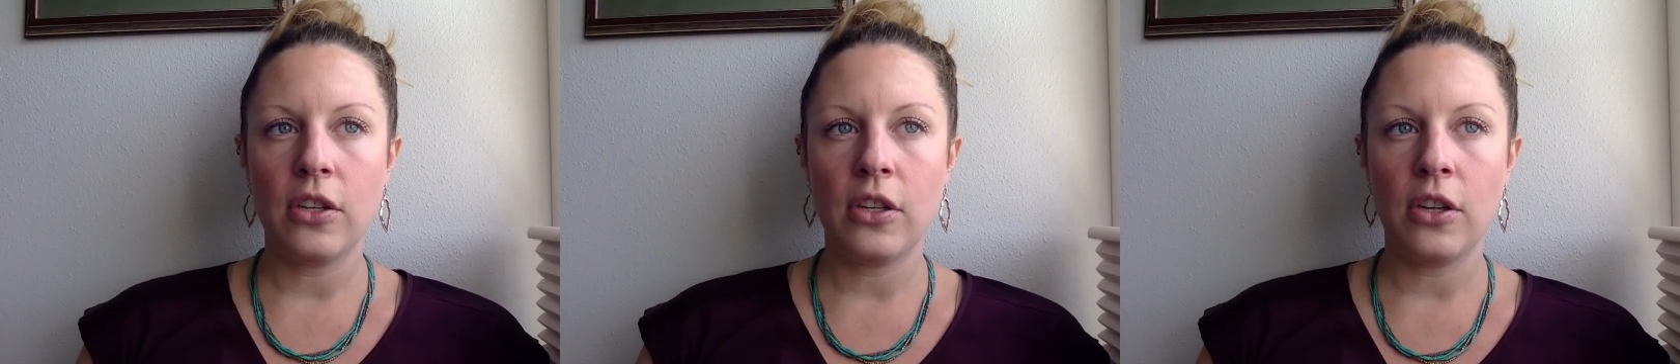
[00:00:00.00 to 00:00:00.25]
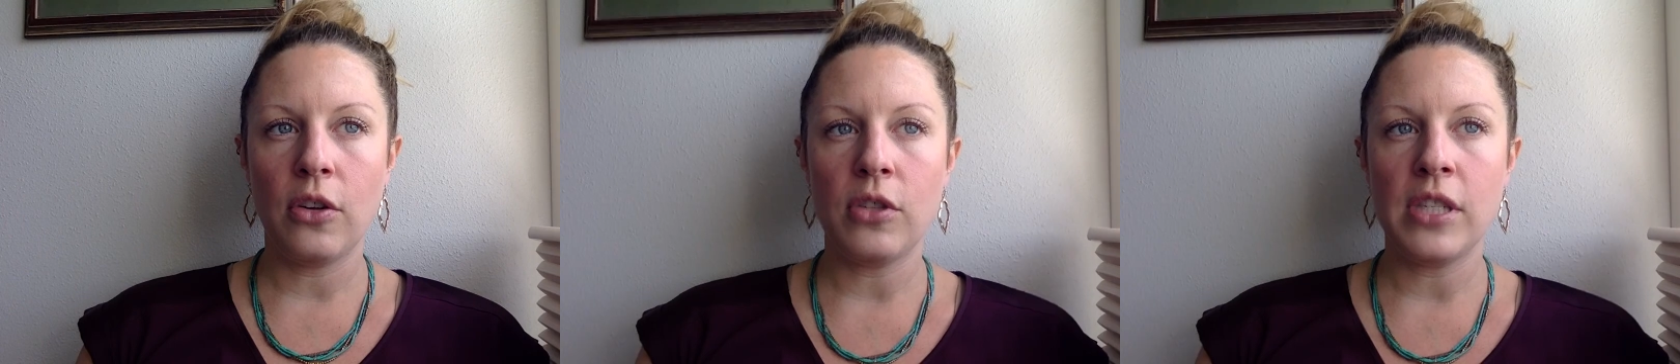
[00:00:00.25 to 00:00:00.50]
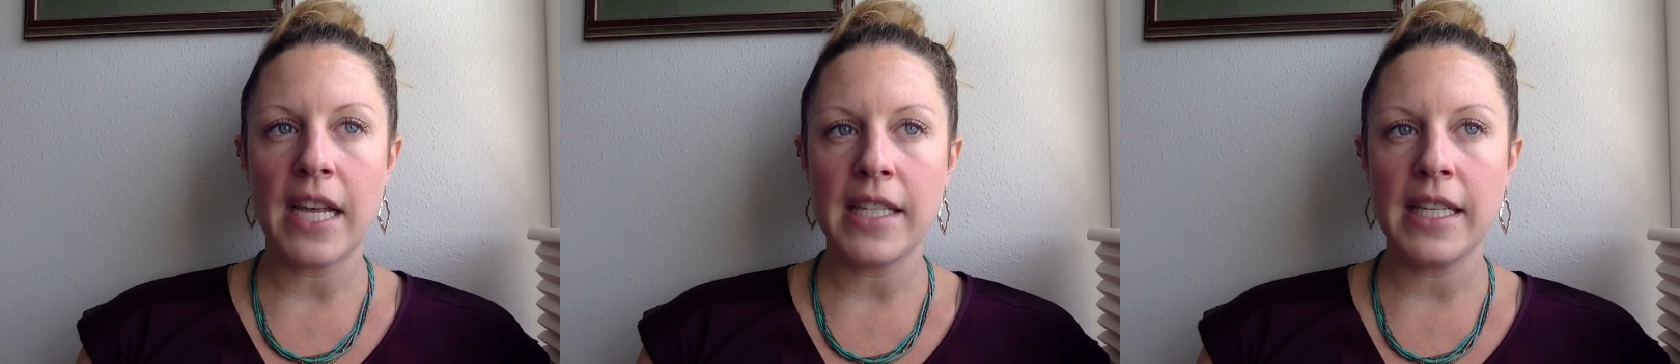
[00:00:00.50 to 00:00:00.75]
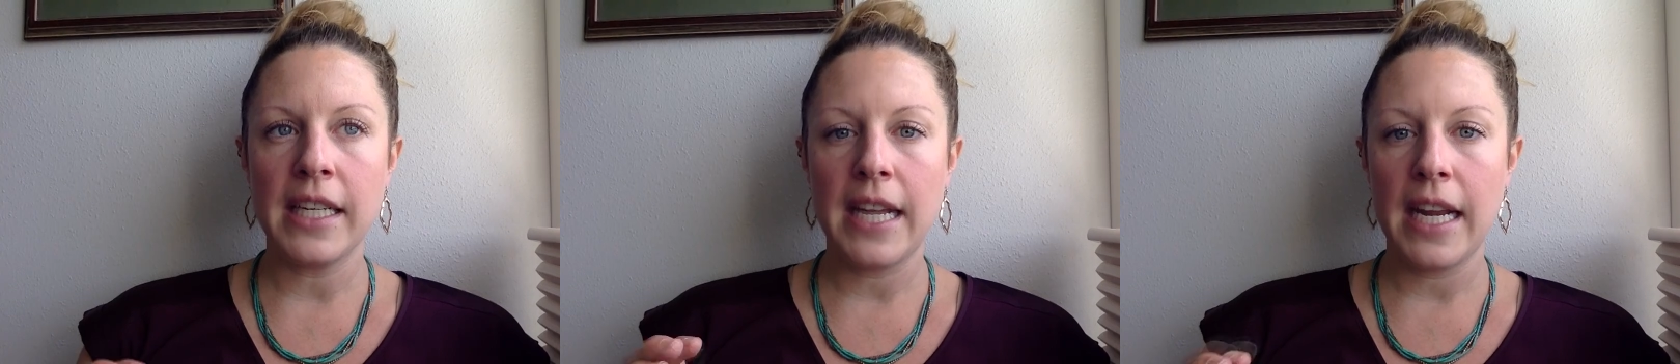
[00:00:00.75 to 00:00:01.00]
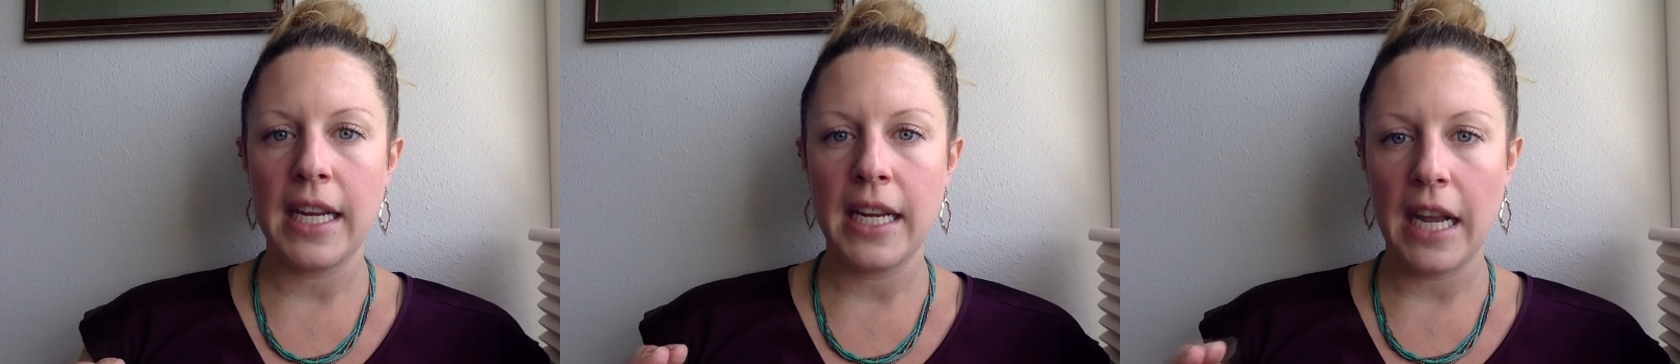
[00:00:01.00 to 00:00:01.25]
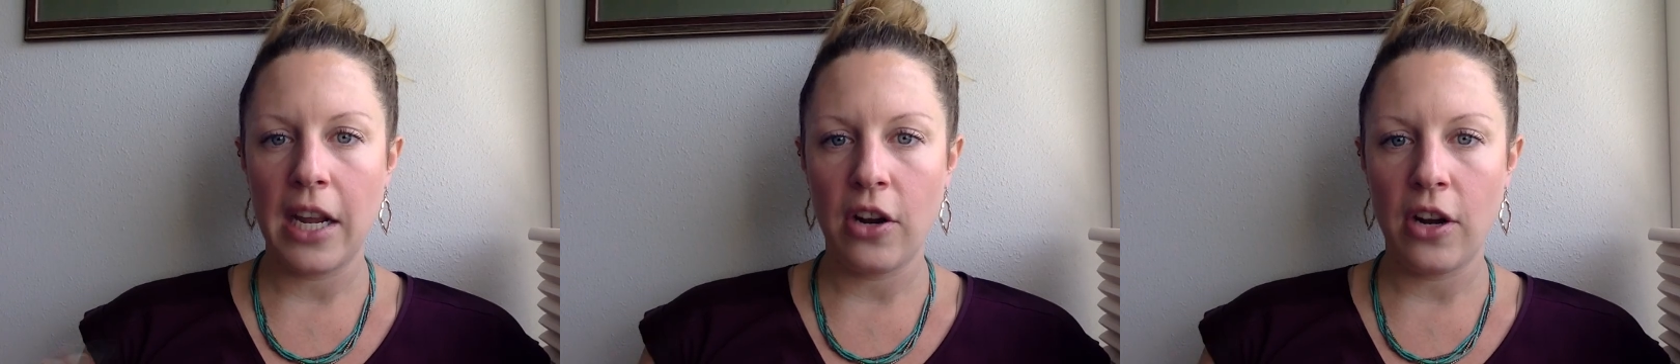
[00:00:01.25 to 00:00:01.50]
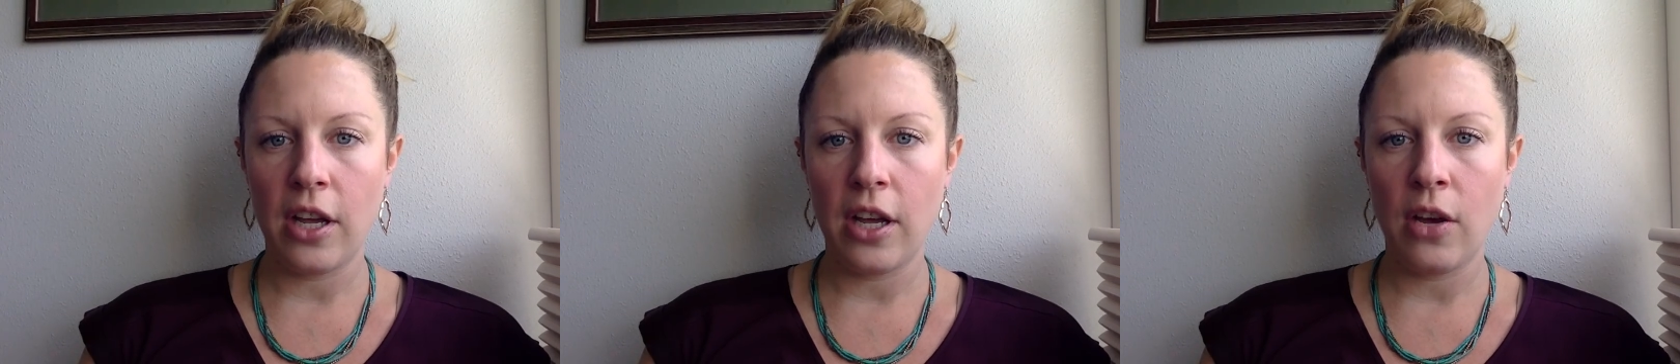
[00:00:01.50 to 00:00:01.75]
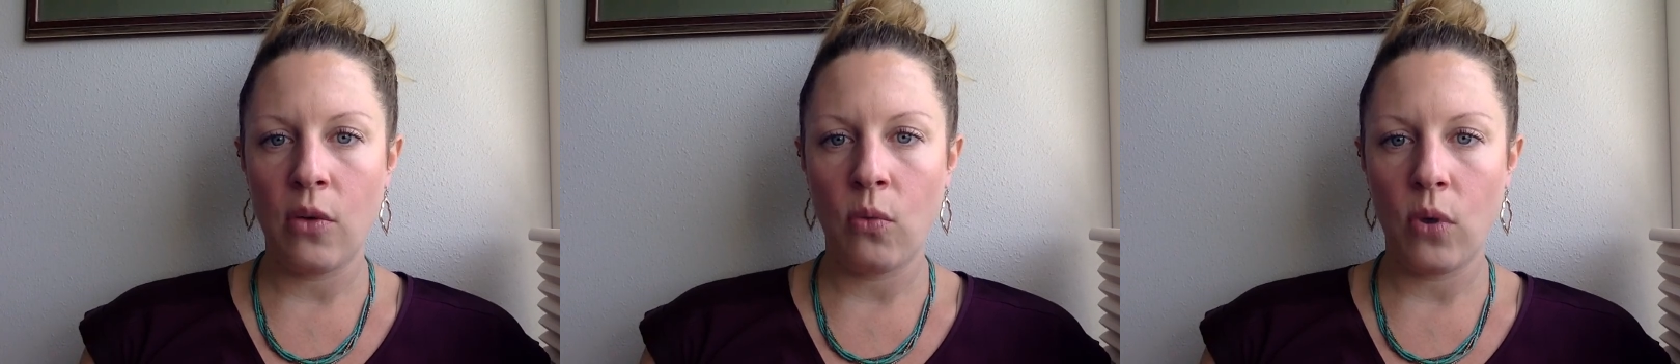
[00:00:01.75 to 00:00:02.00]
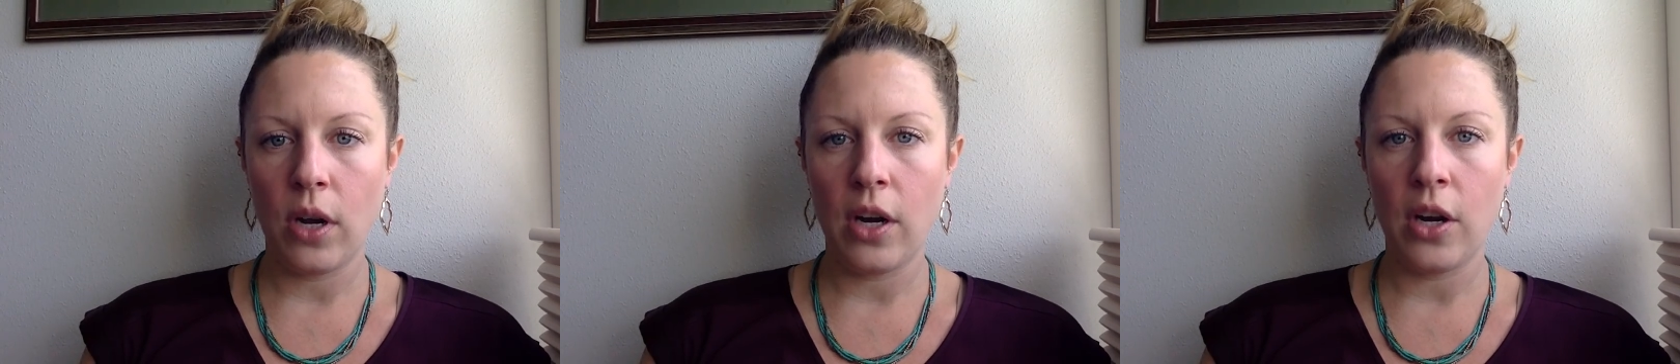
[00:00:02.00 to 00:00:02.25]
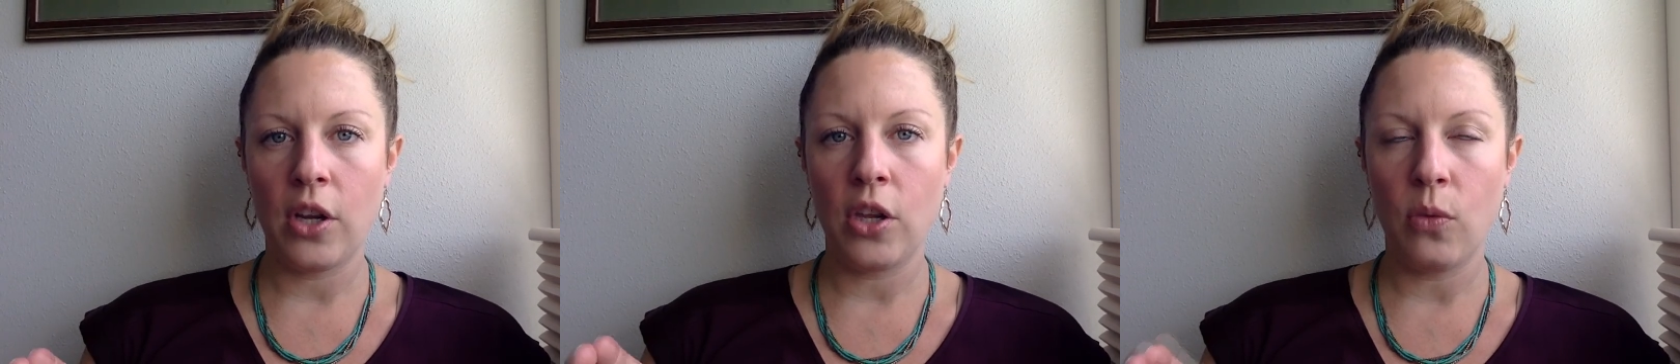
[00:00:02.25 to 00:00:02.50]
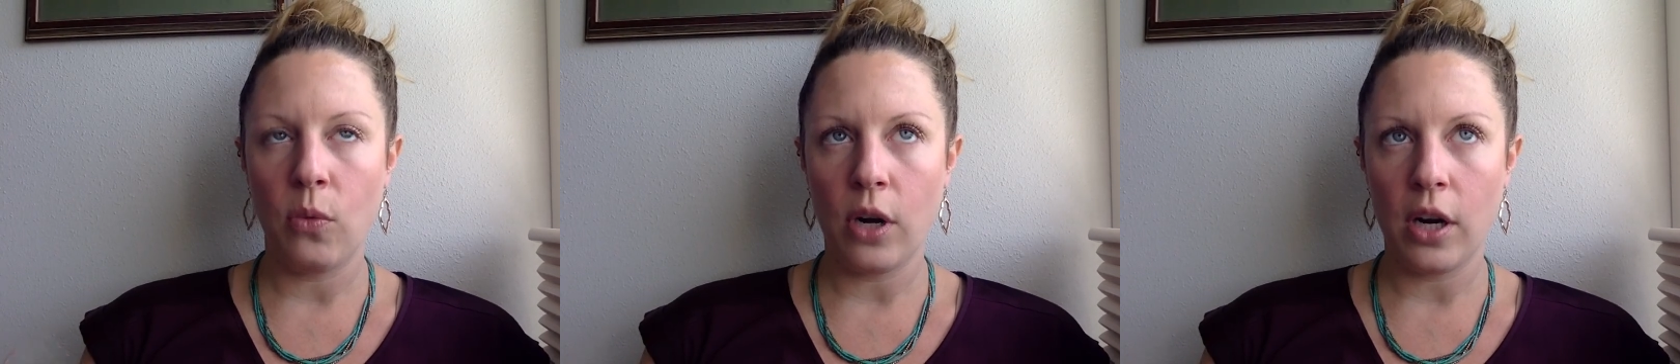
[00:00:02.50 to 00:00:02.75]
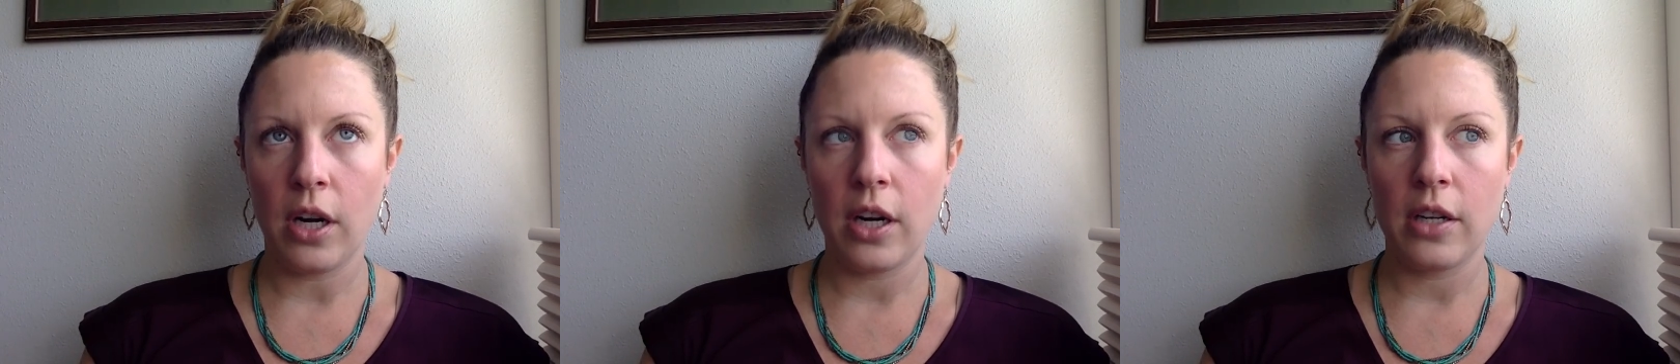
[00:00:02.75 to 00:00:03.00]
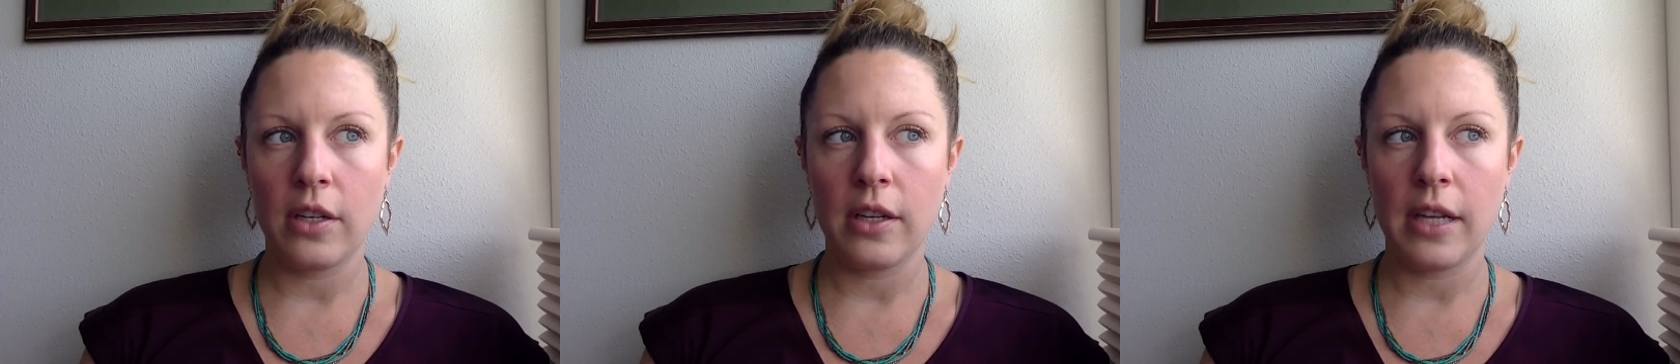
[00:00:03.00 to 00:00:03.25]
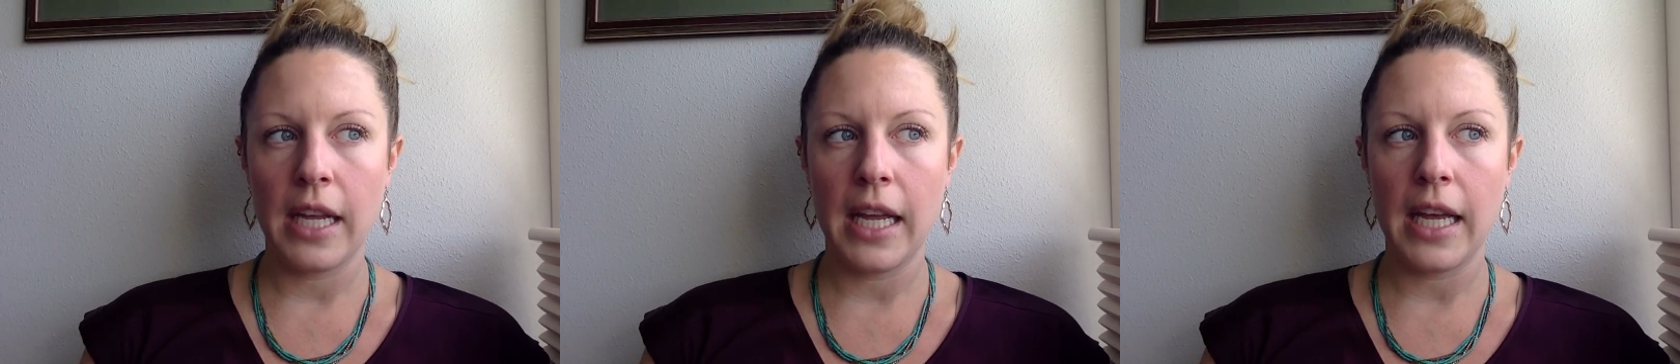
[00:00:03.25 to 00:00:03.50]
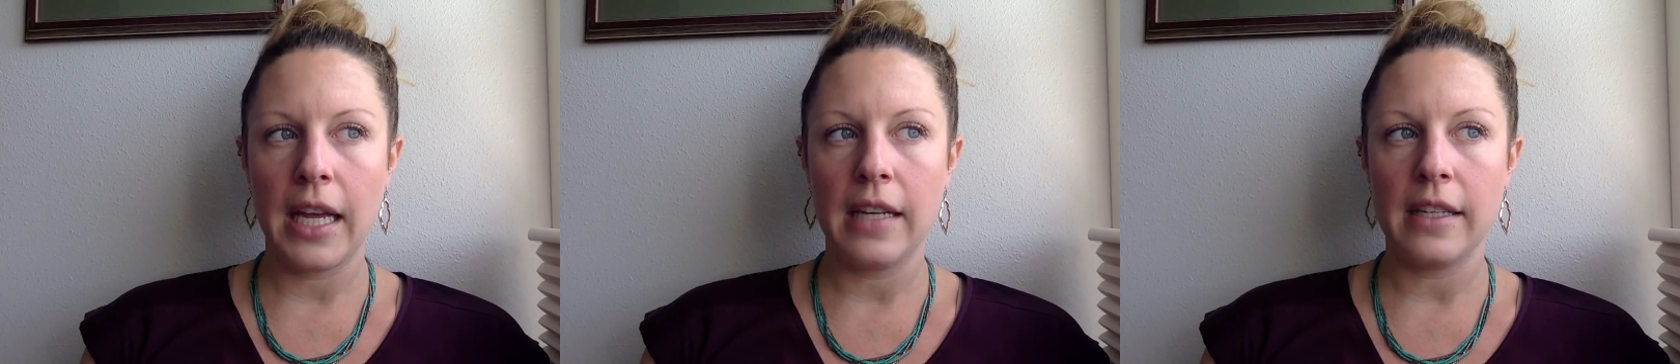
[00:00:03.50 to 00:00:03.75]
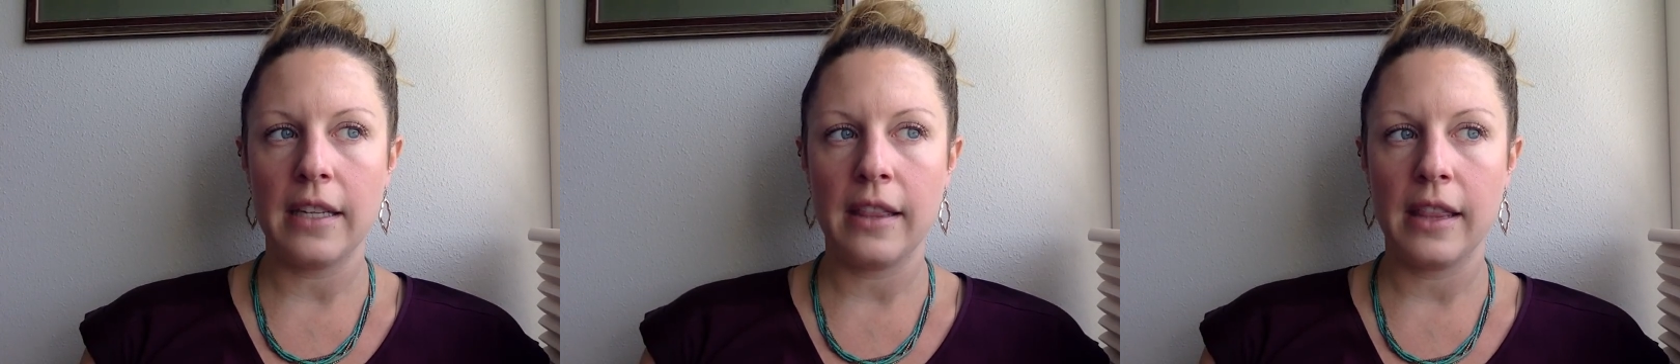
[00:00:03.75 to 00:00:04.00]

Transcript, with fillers: you know, designate an area where you work and